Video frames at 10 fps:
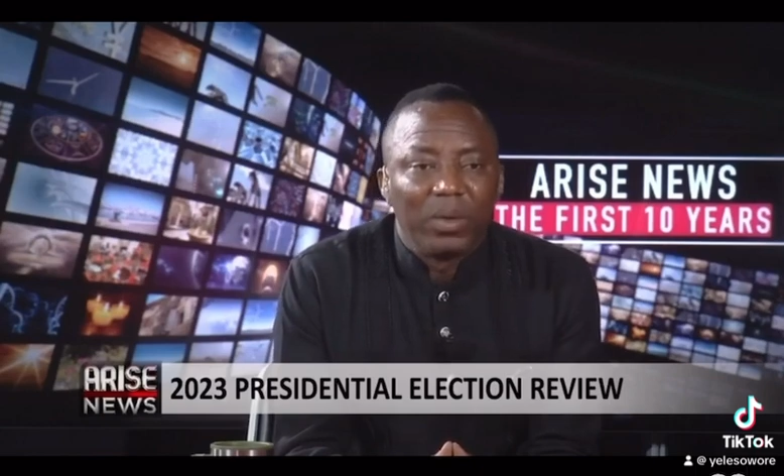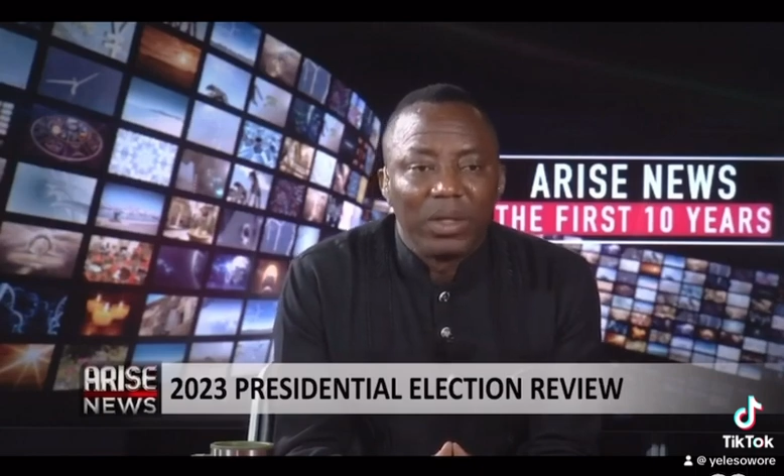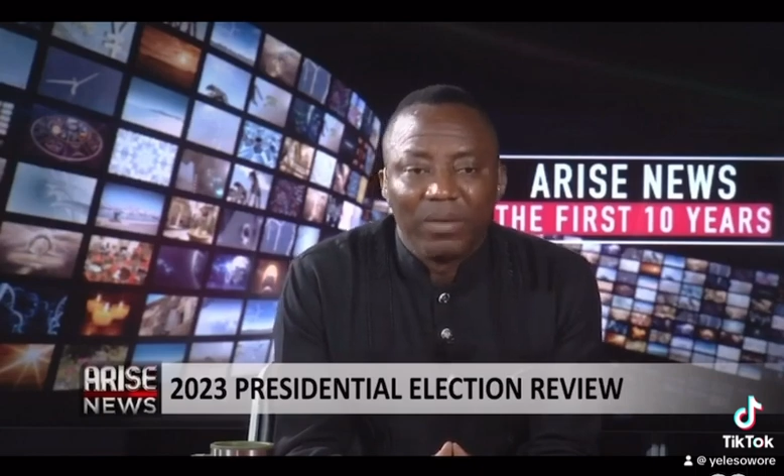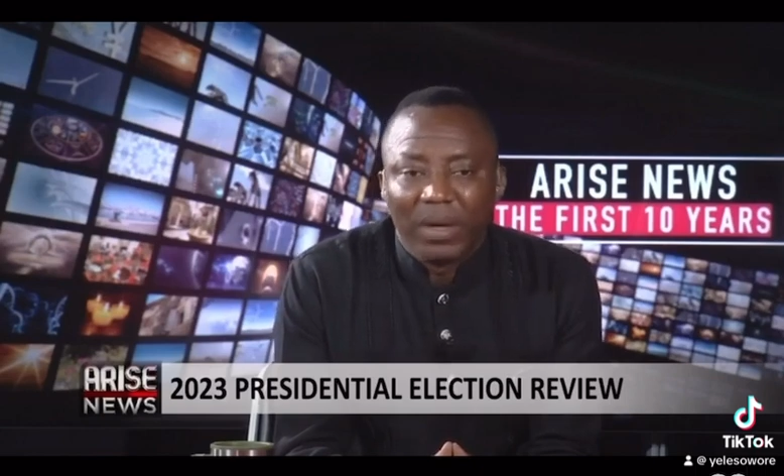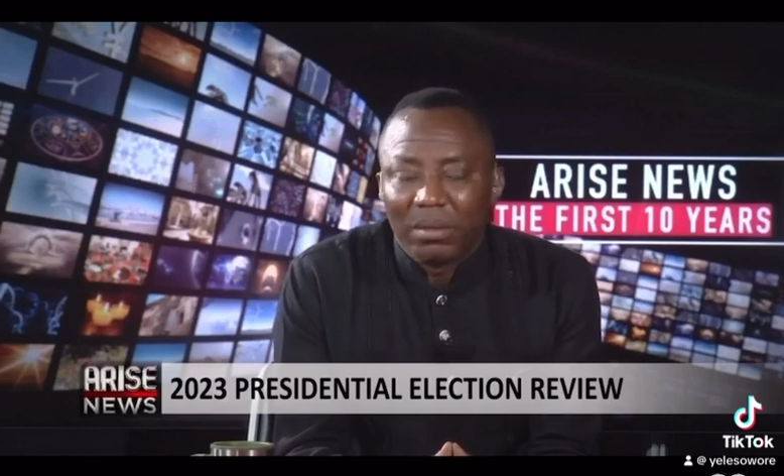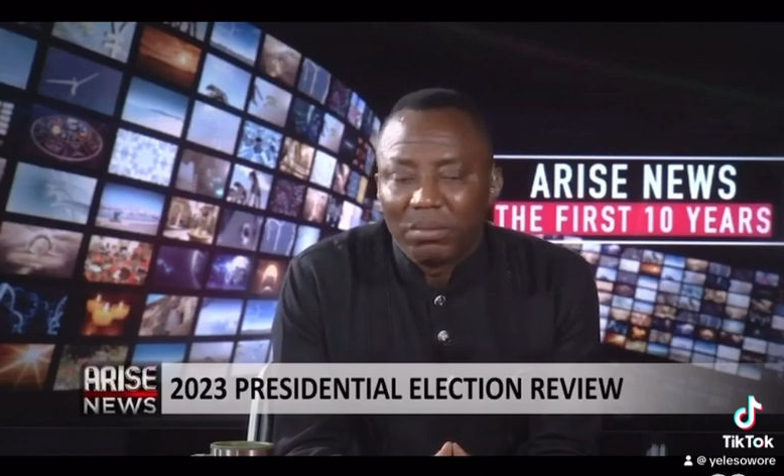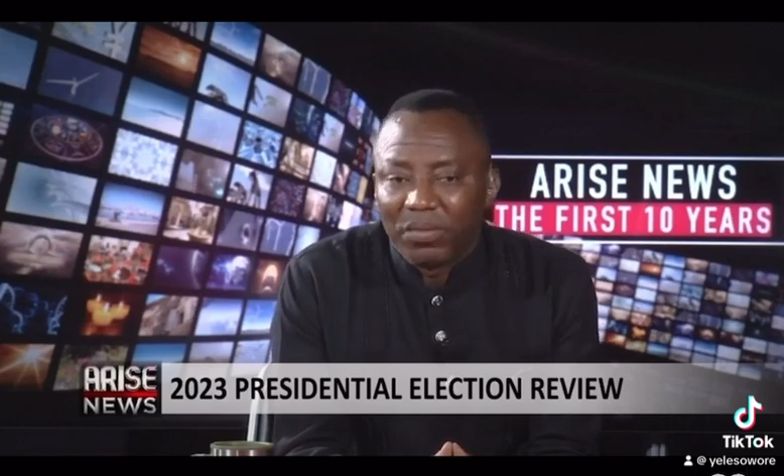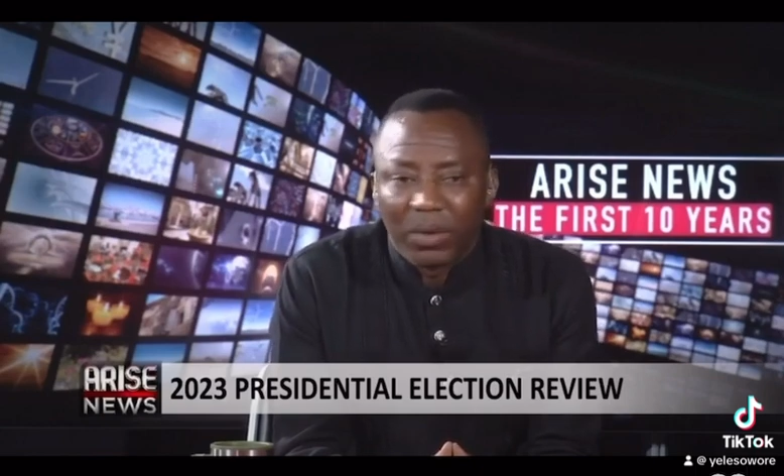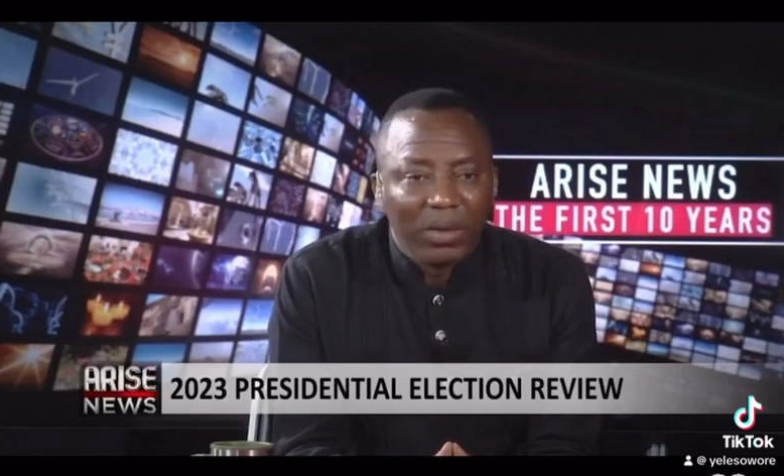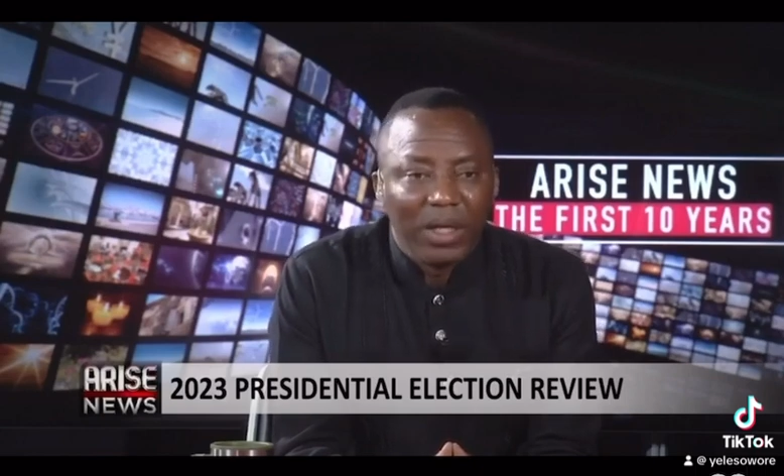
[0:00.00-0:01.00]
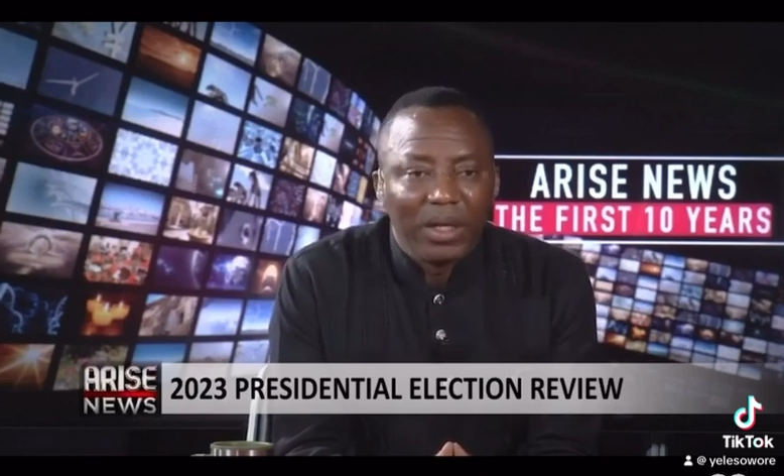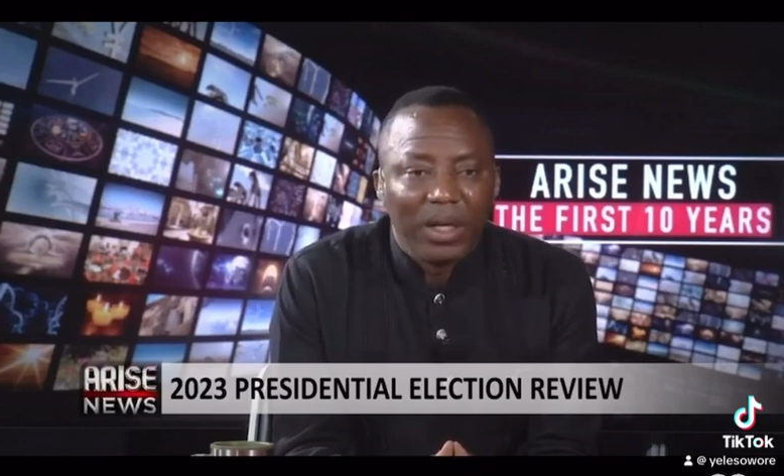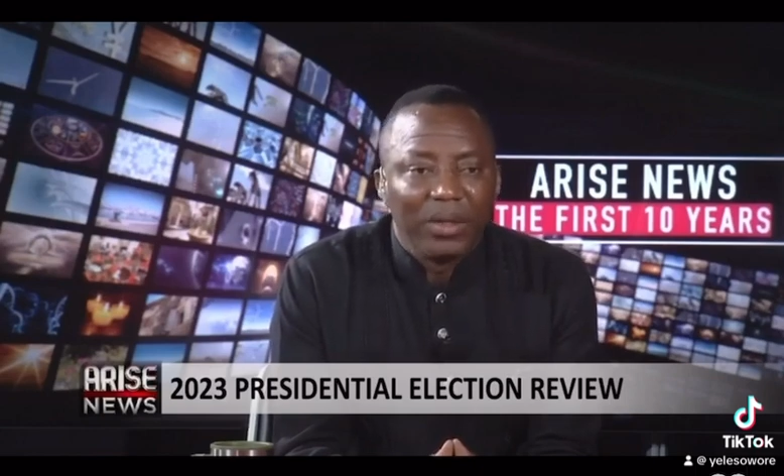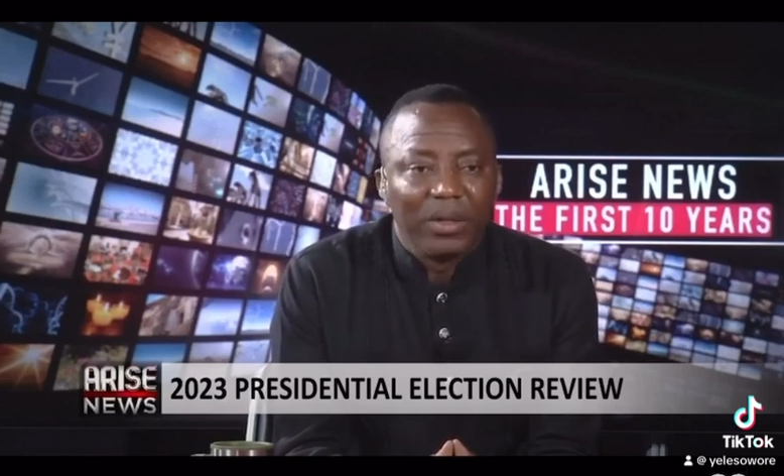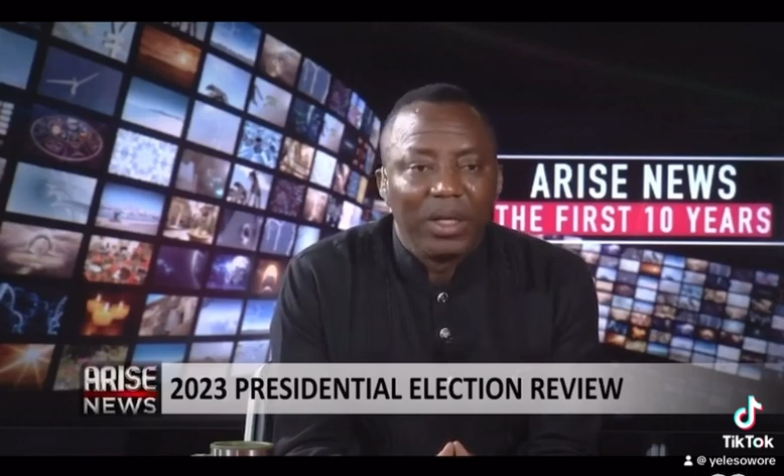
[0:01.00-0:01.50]
whatever fraudulent
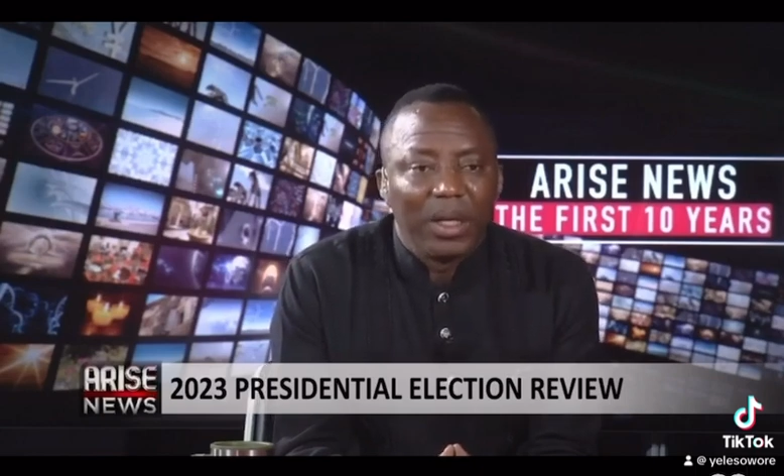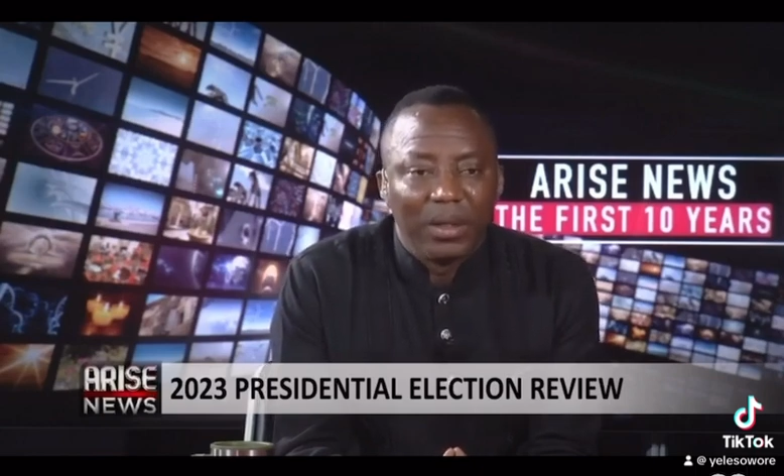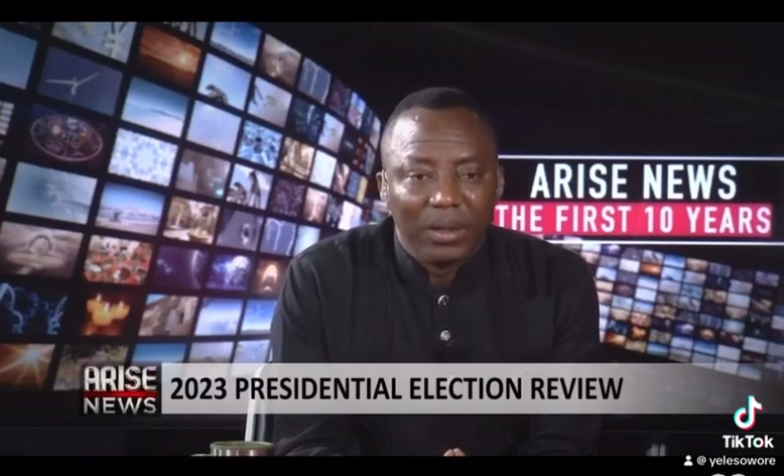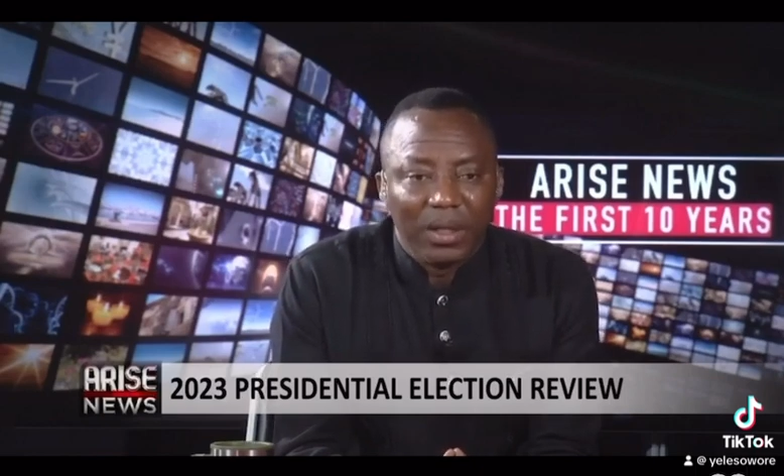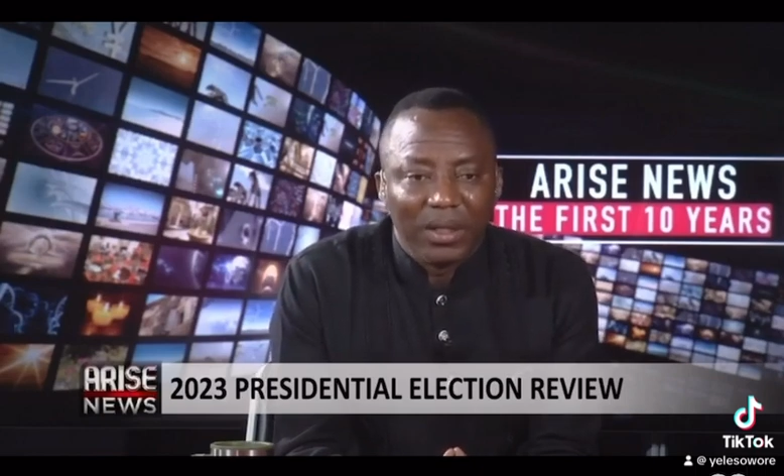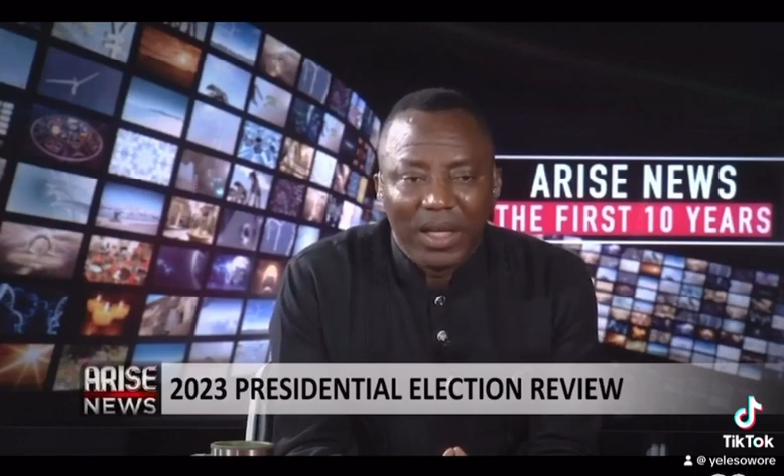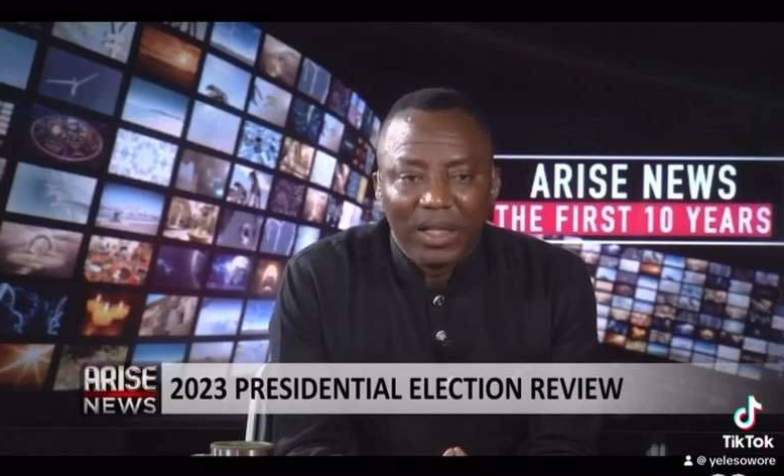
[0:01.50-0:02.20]
election they conducted.